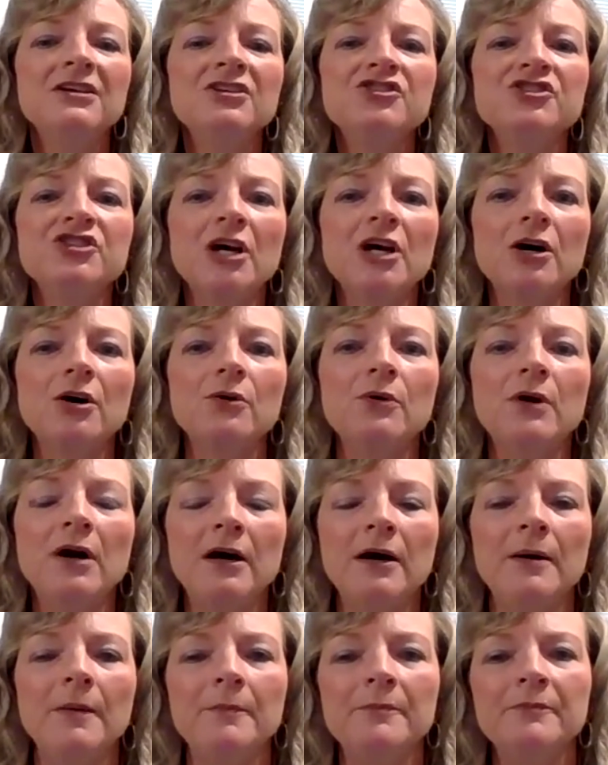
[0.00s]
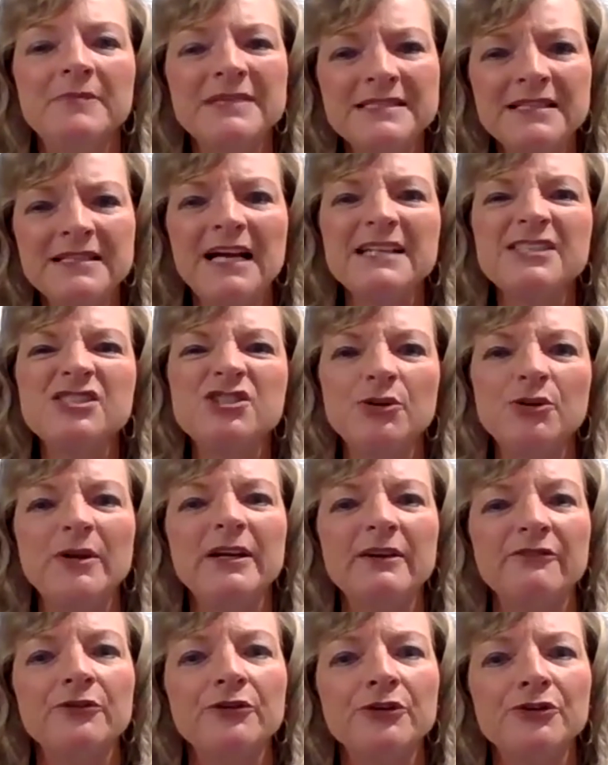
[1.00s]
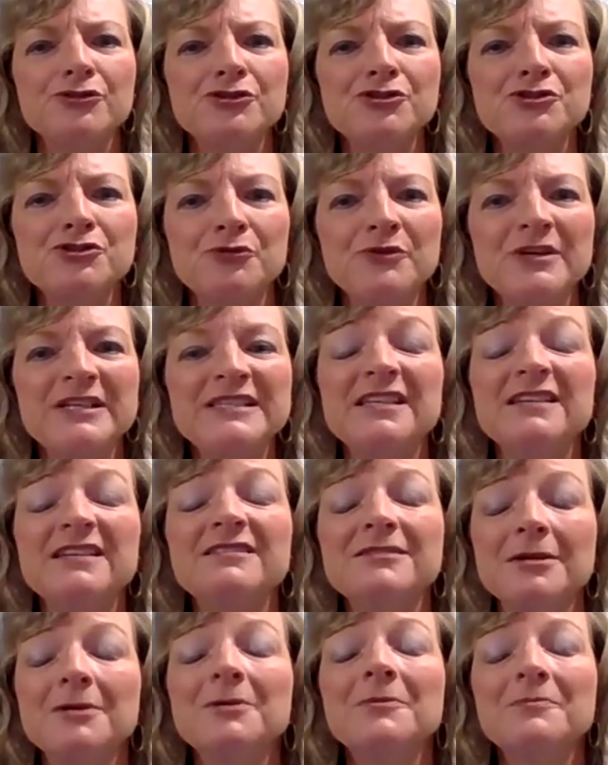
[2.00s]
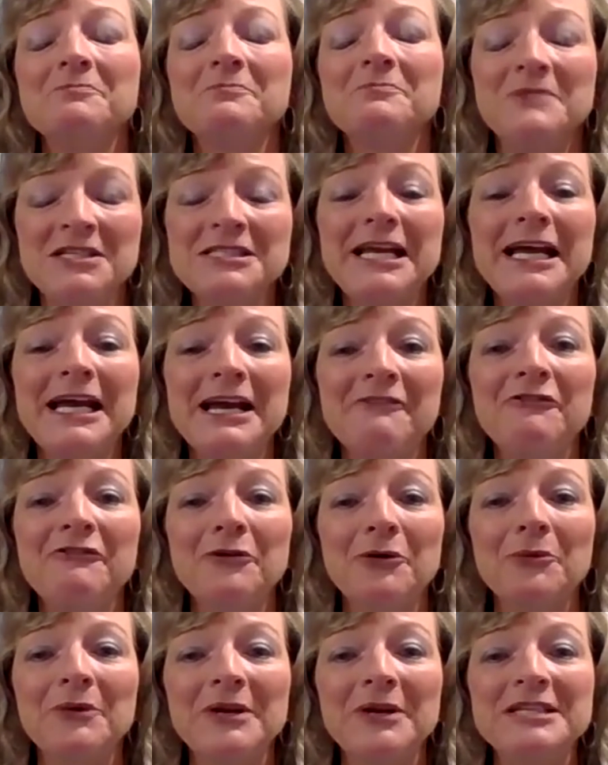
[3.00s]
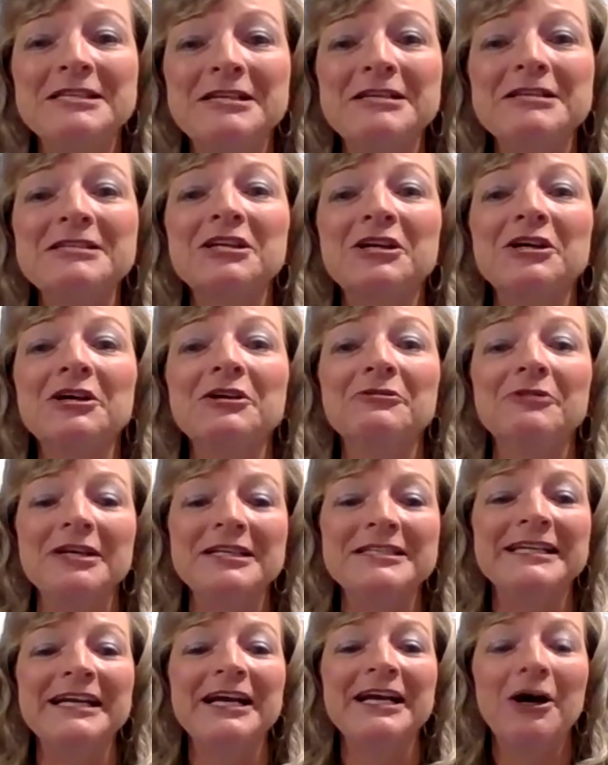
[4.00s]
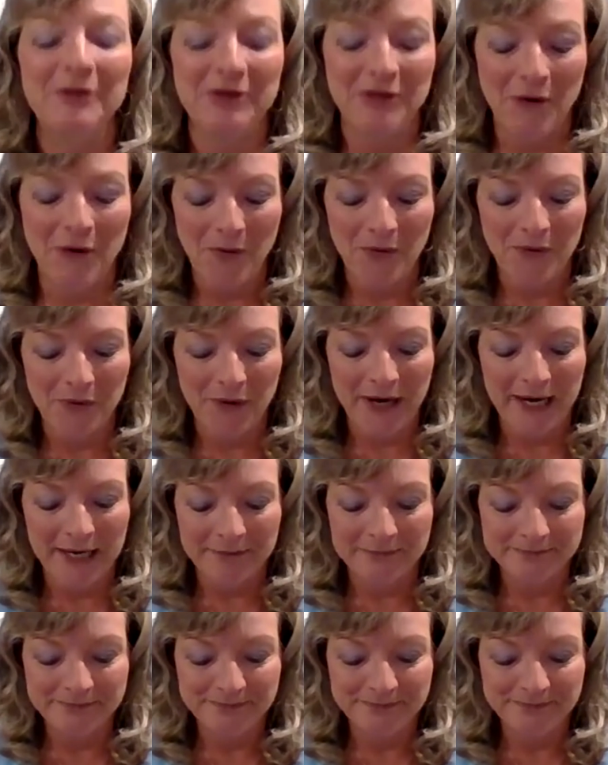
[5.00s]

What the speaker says: So besides doing it for nutritional reasons, the staying full reason is a good reason to go with whole grain.